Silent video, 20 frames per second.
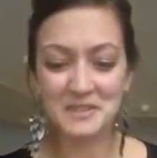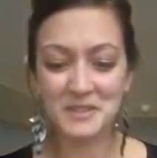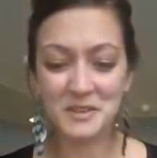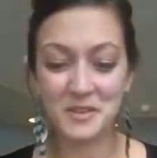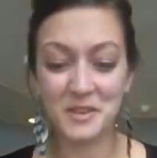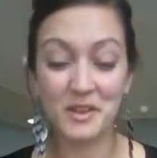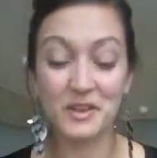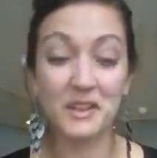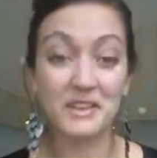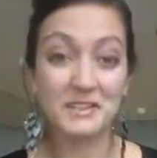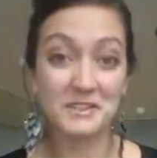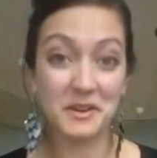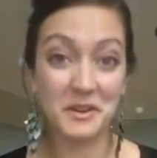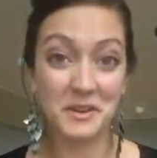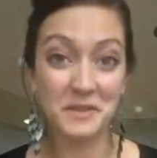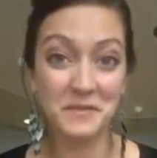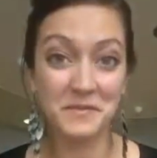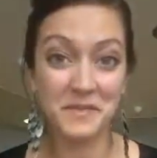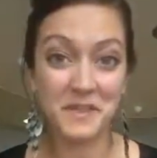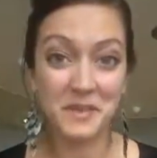So the
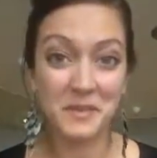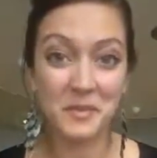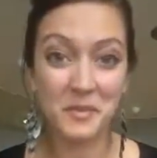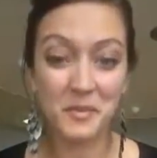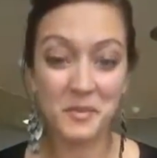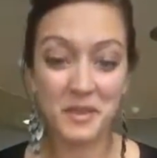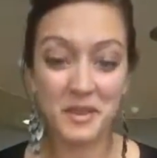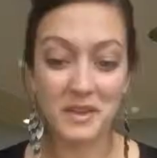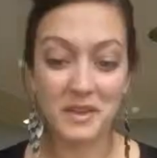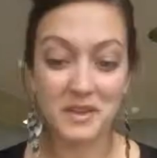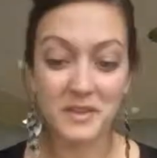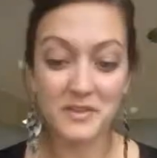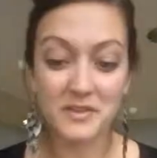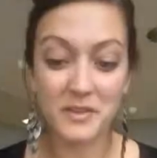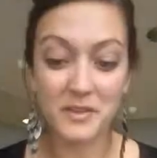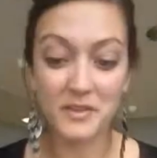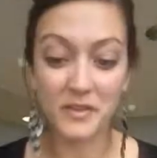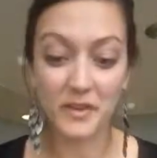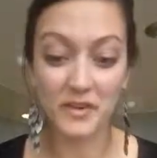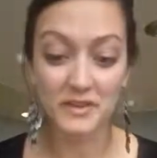cleanser will be
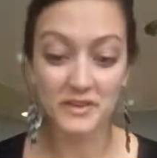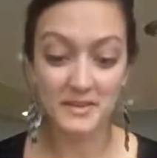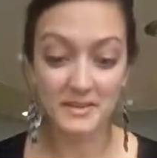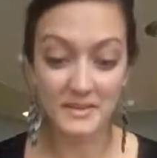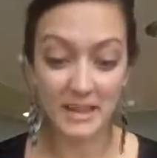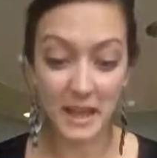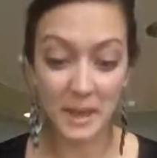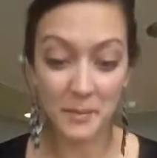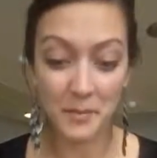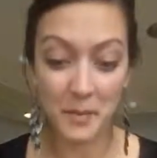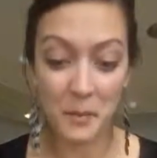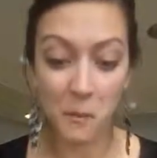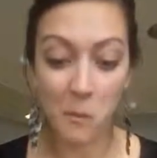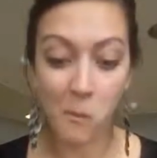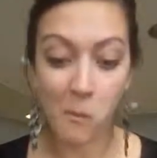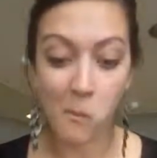the first step.